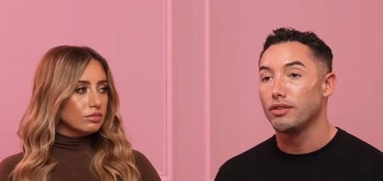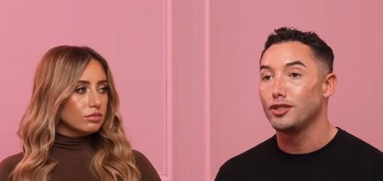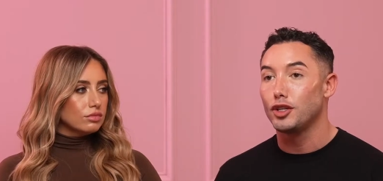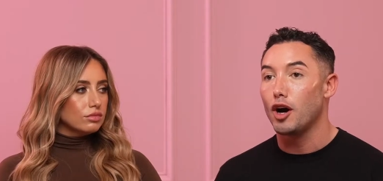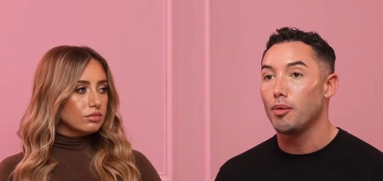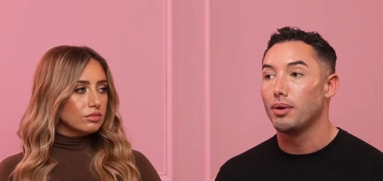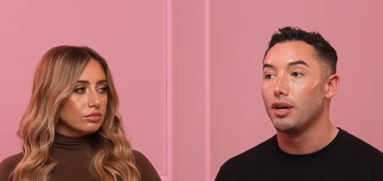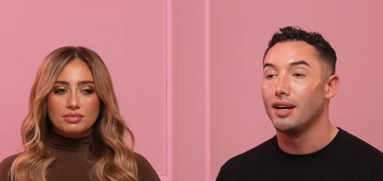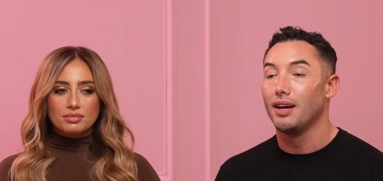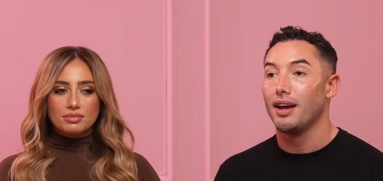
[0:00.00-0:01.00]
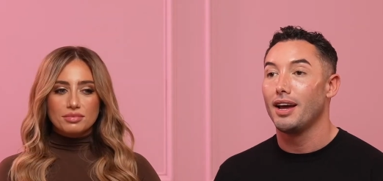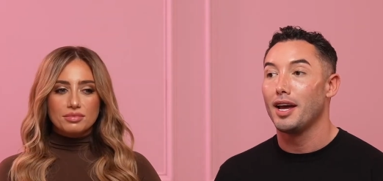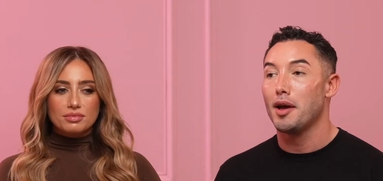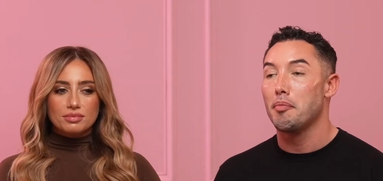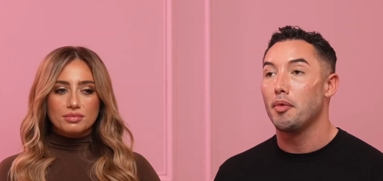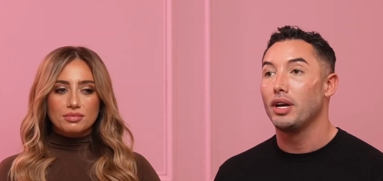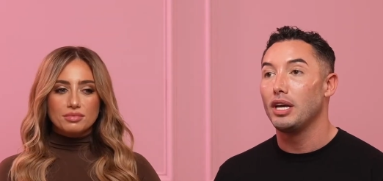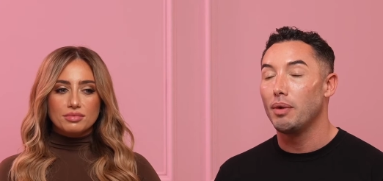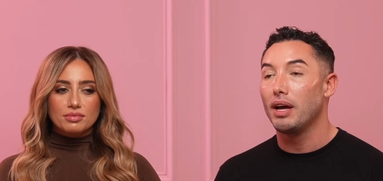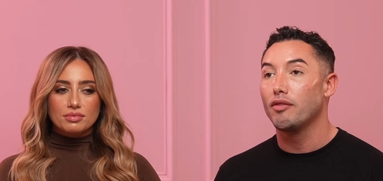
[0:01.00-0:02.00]
Speaker 1: his job, um, but he
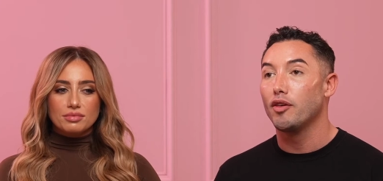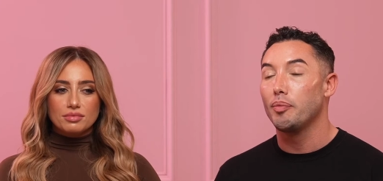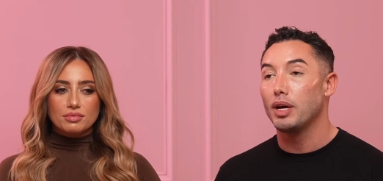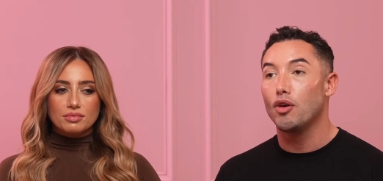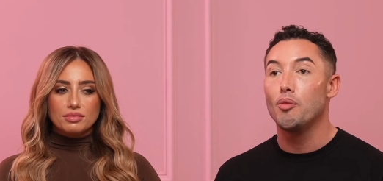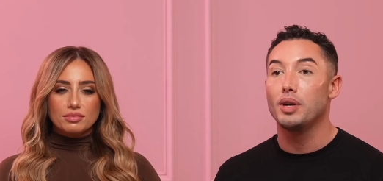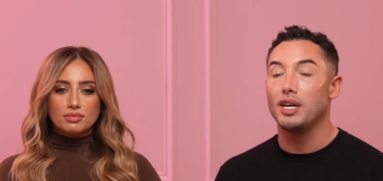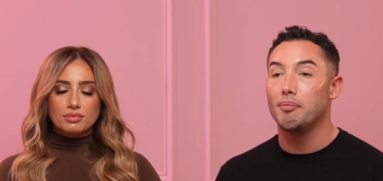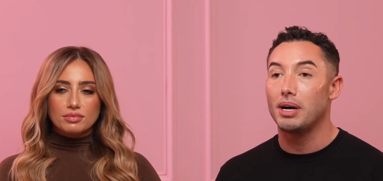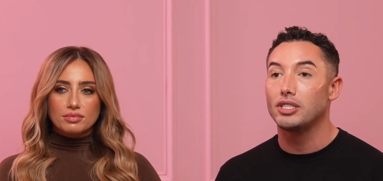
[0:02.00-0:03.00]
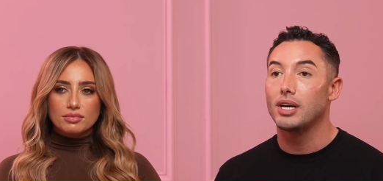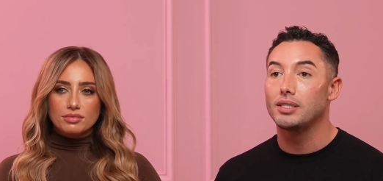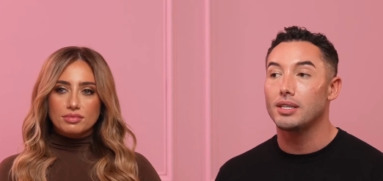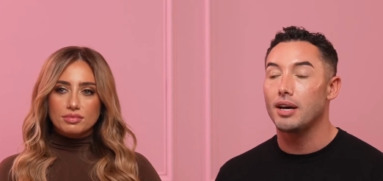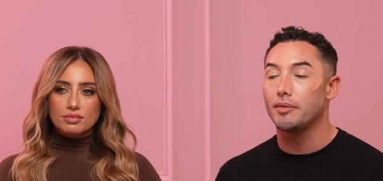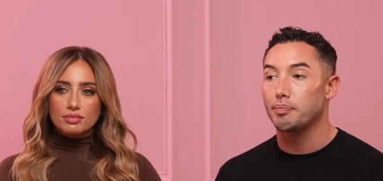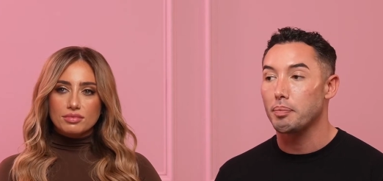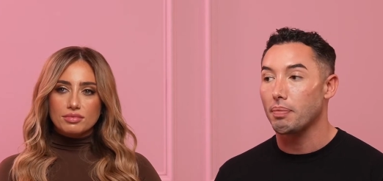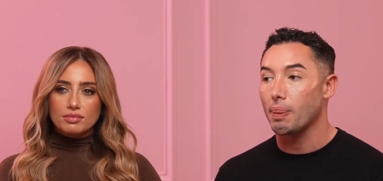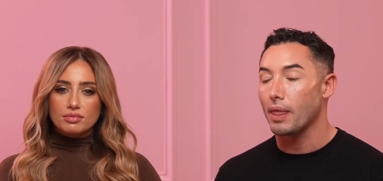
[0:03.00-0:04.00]
worked for a big company in Manchester.
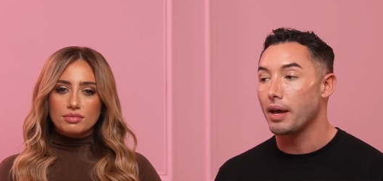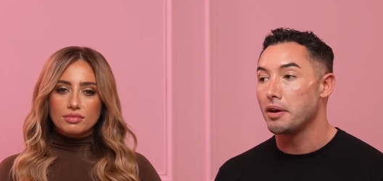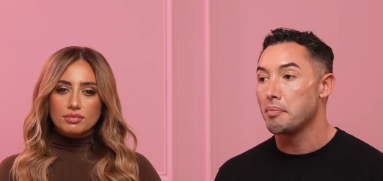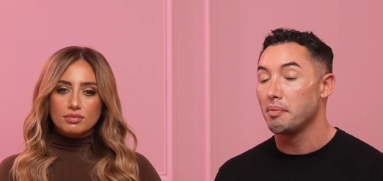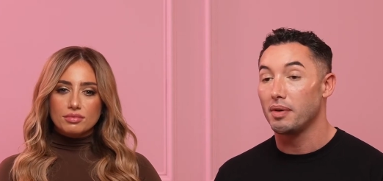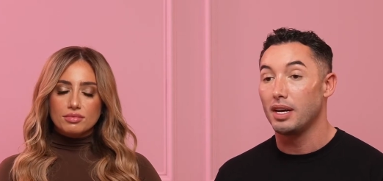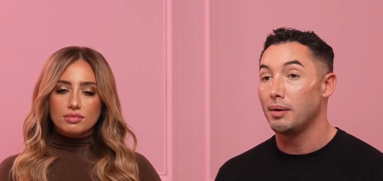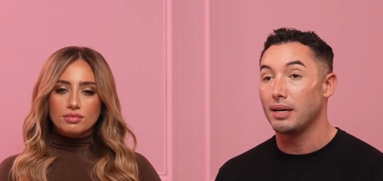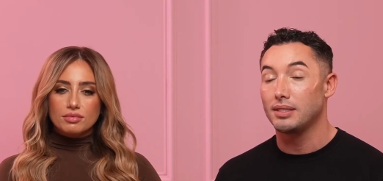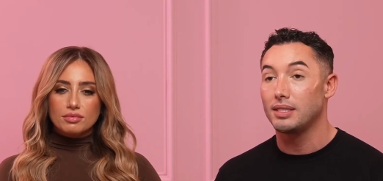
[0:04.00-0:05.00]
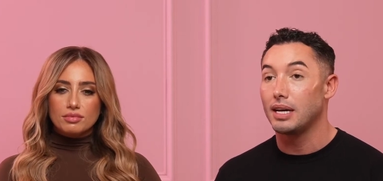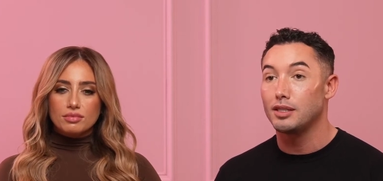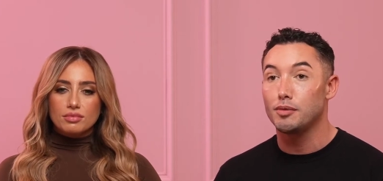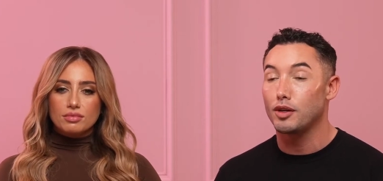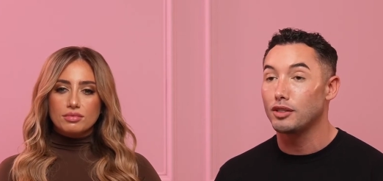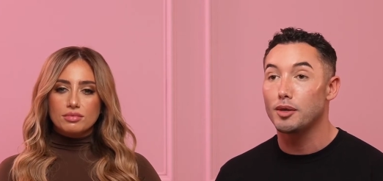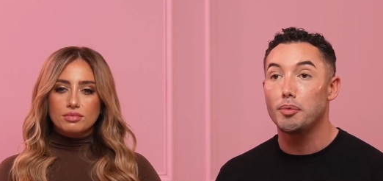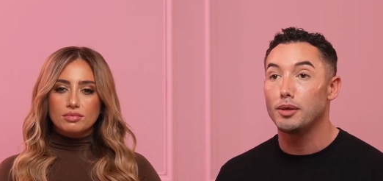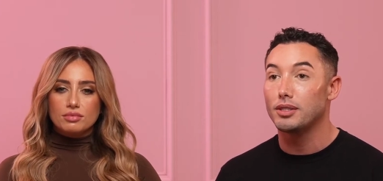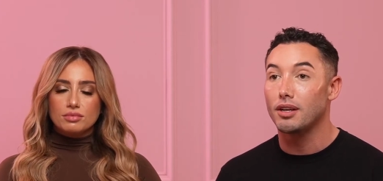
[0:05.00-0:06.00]
Um, he, as I said, he was on his
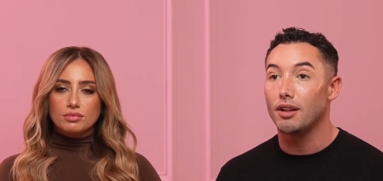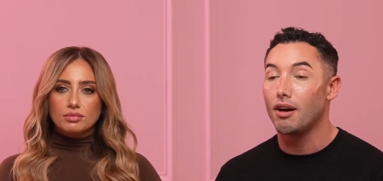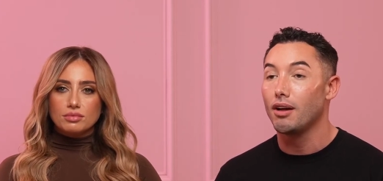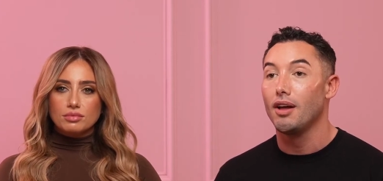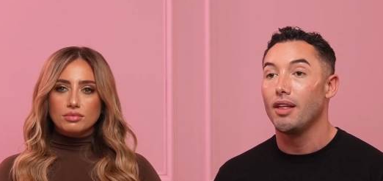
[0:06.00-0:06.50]
computer a lot.